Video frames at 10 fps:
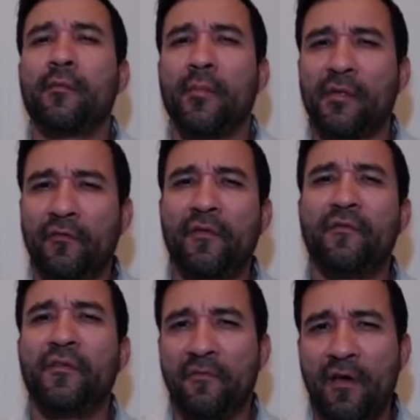about the
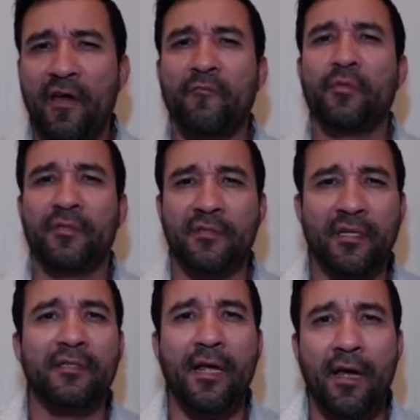55
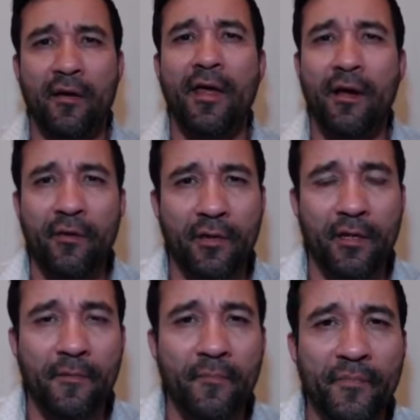percentile area,